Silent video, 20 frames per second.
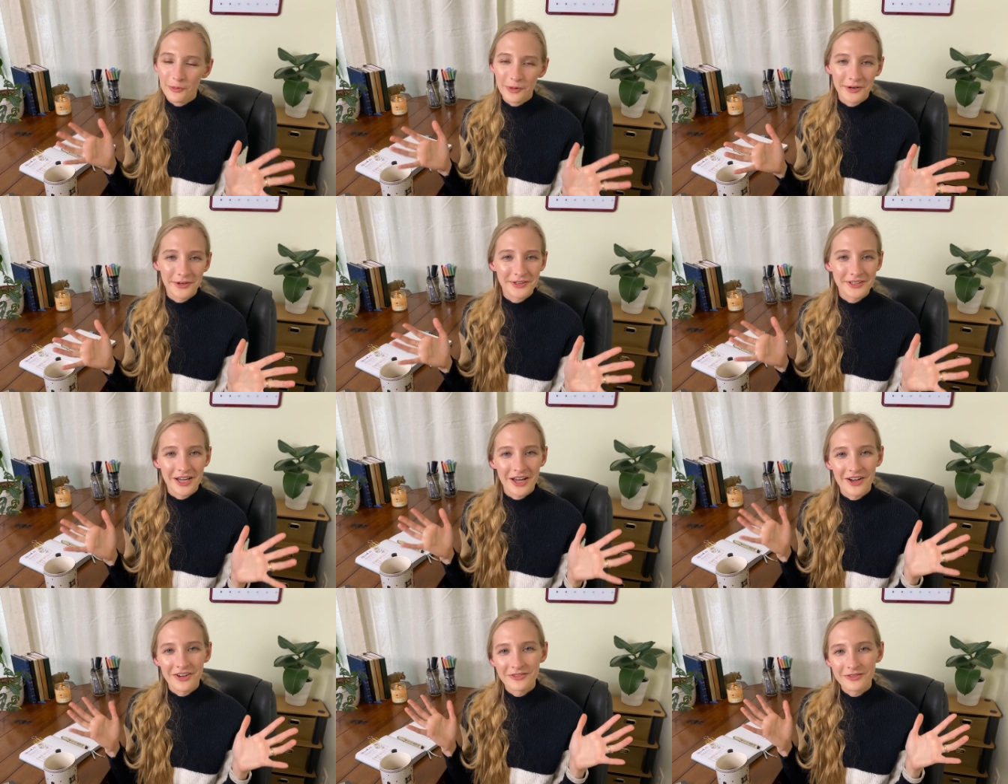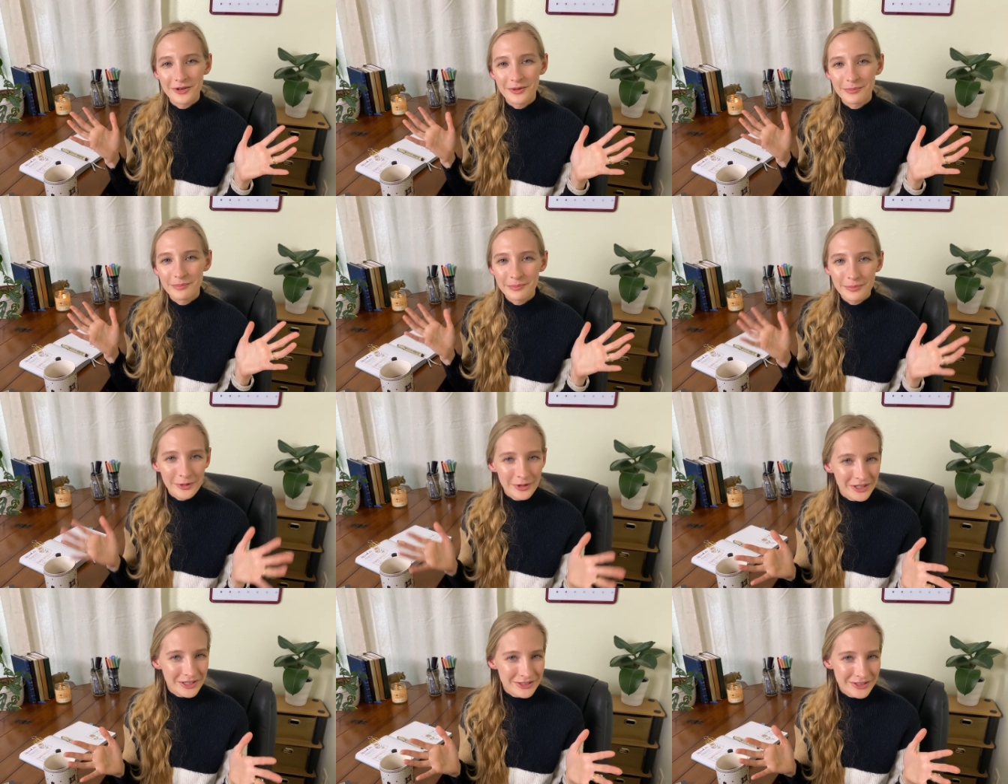world of
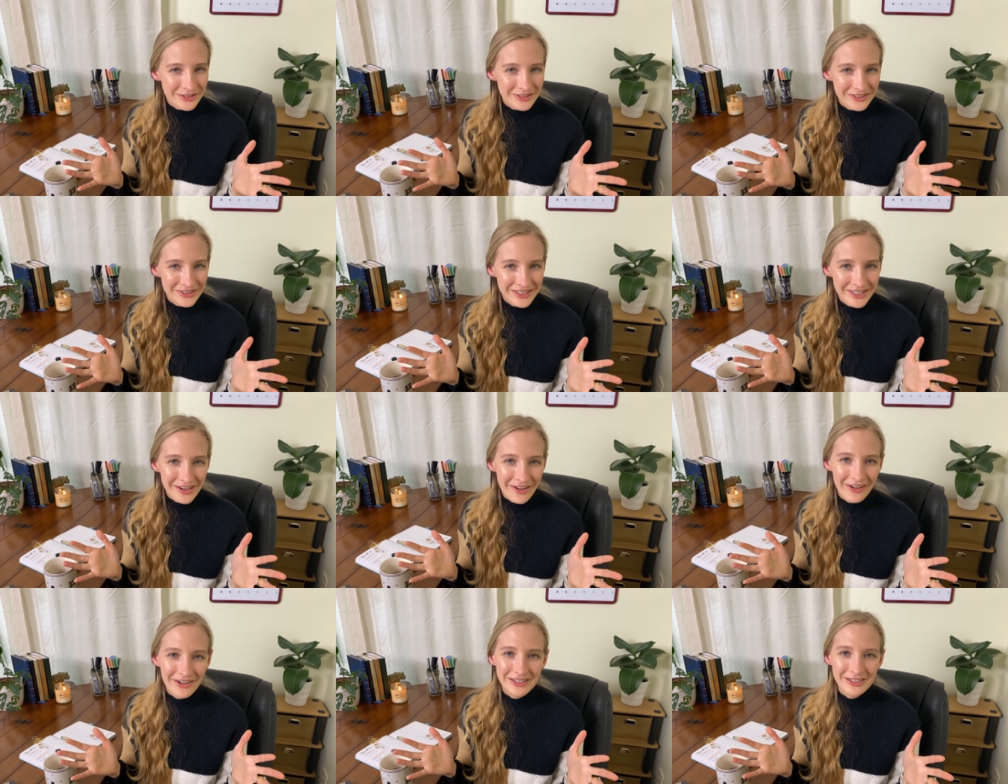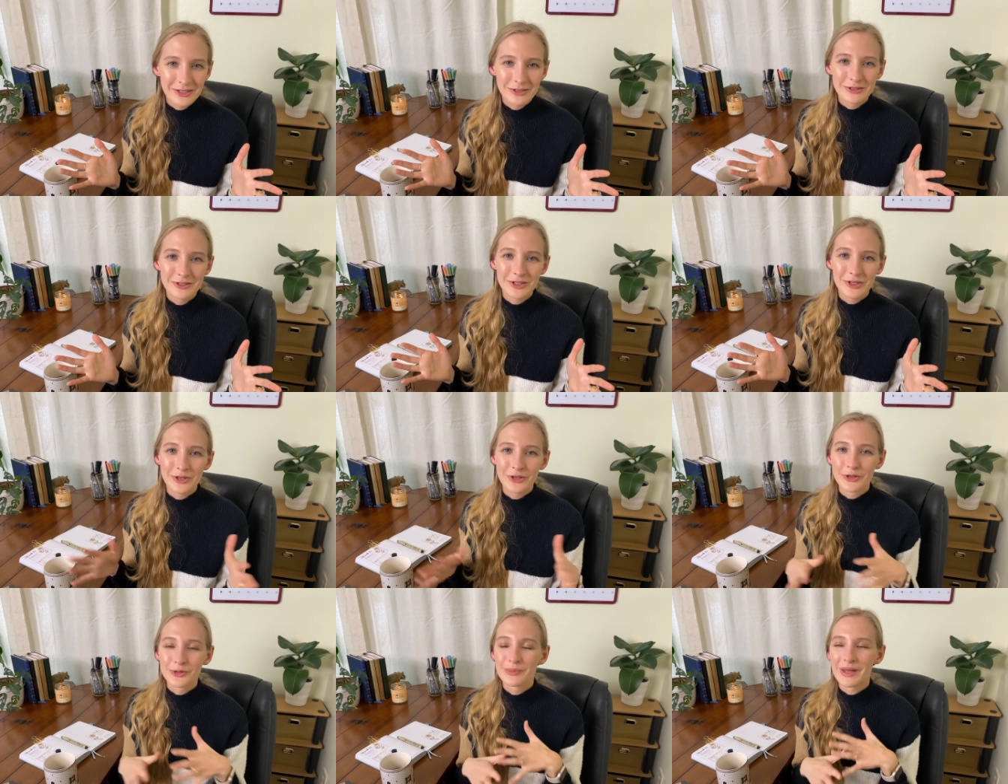bullet journaling on
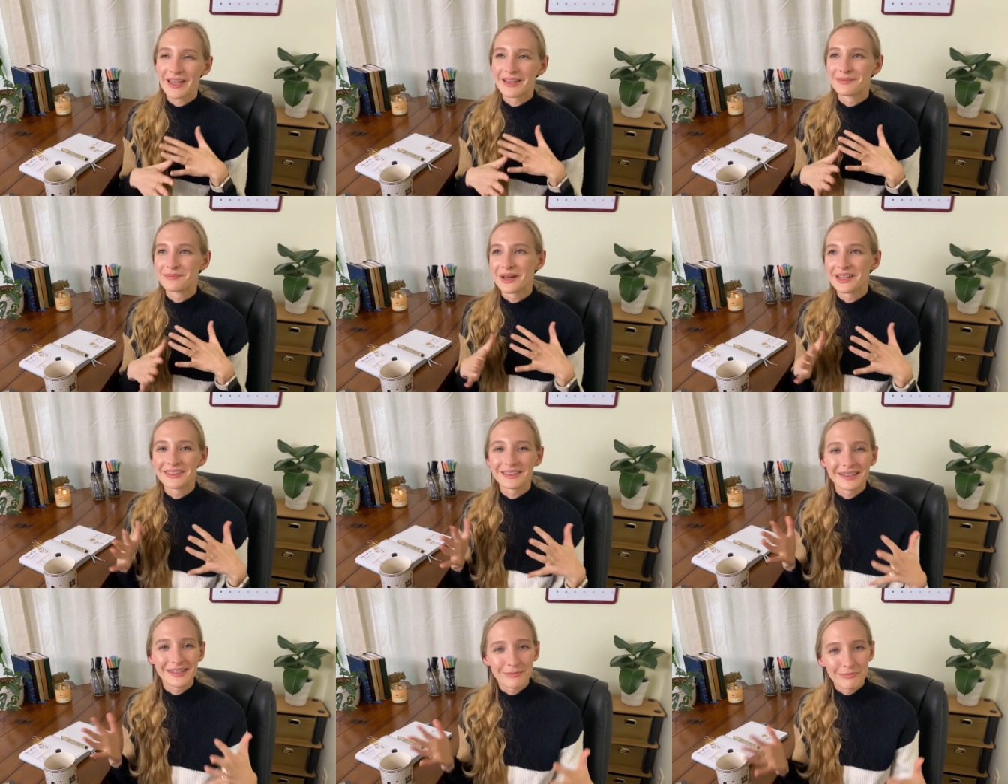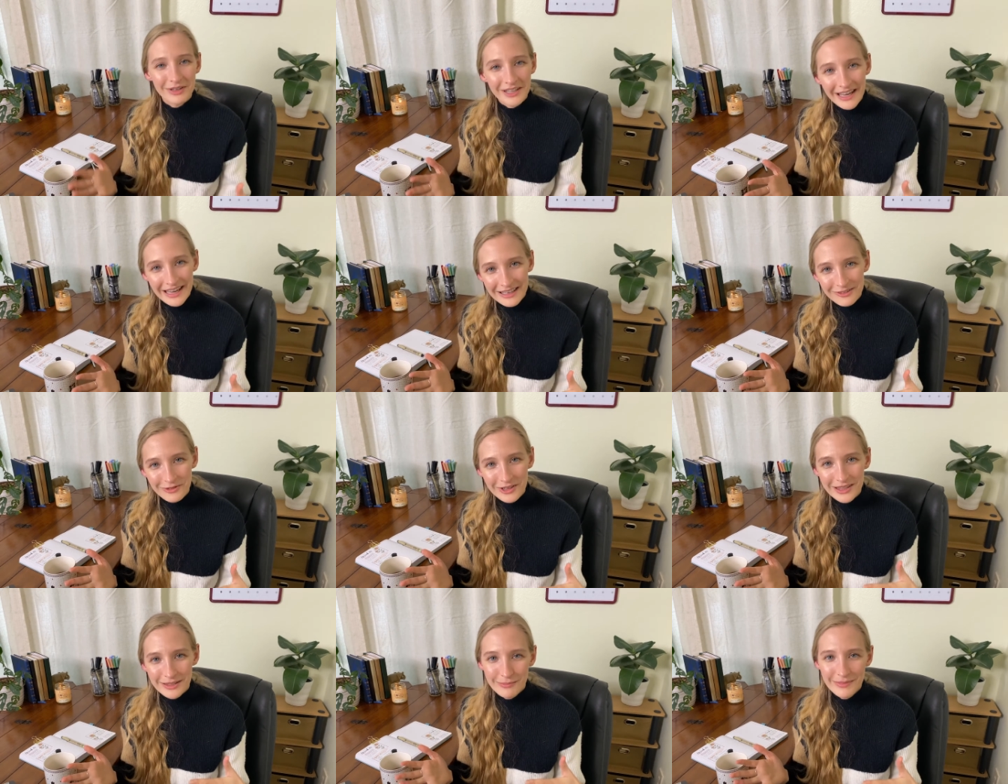YouTube and monthly
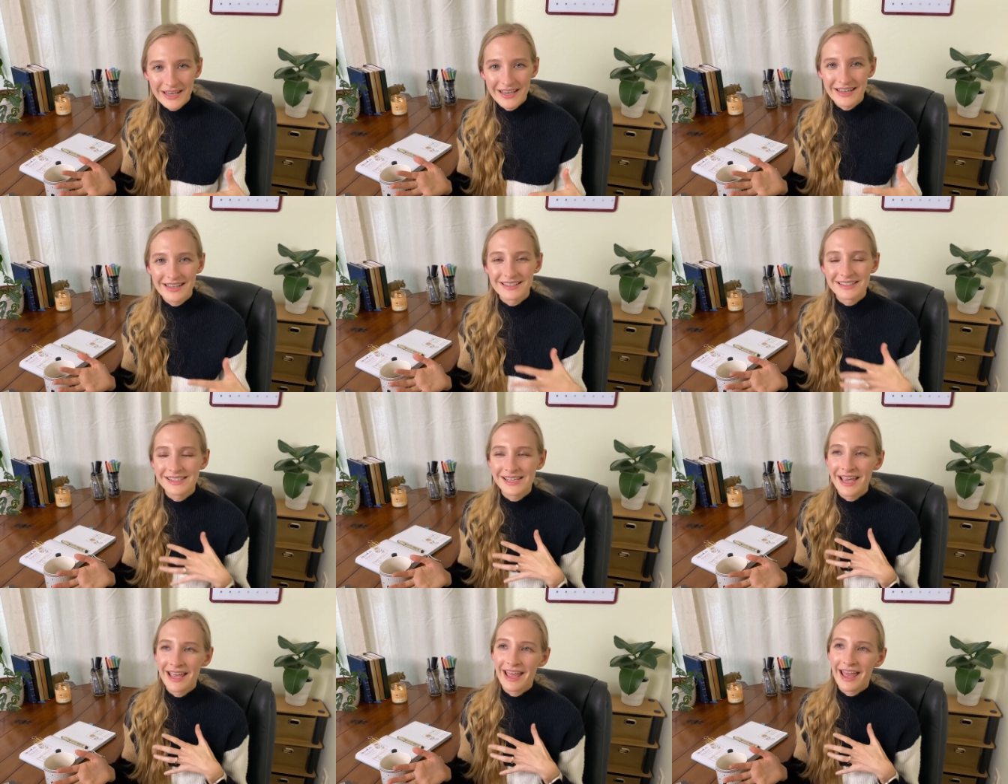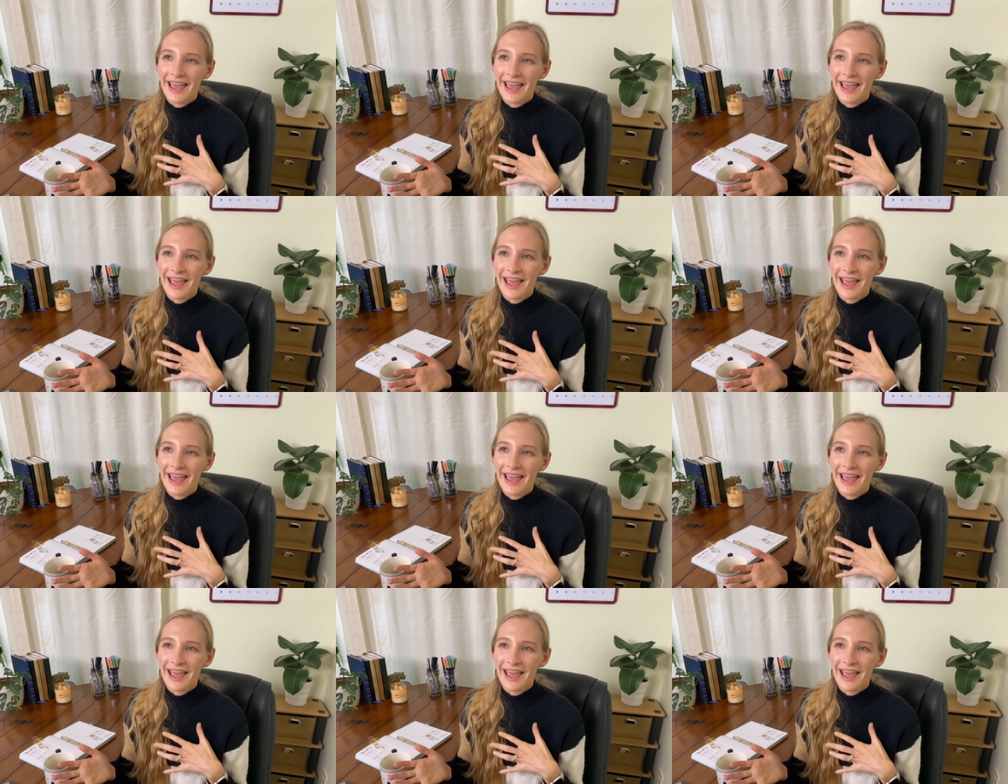plan with me's,